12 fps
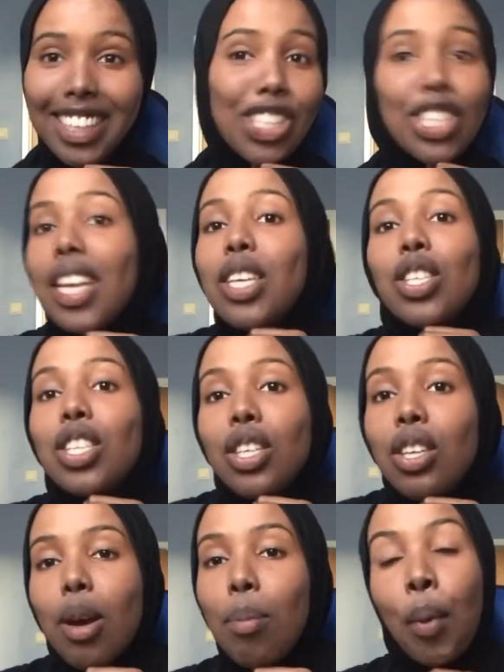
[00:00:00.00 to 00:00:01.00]
Just like,
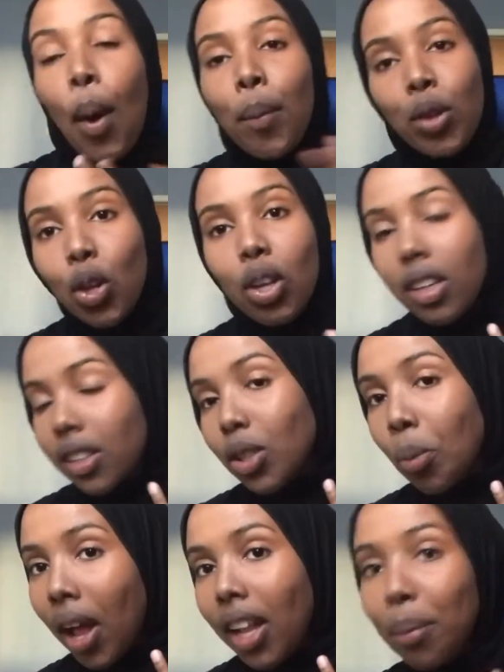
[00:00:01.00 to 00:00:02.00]
I probably look
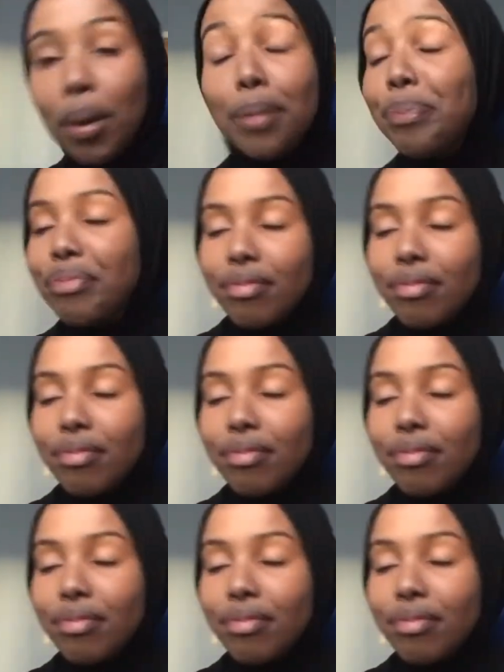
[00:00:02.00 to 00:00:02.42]
Somali, but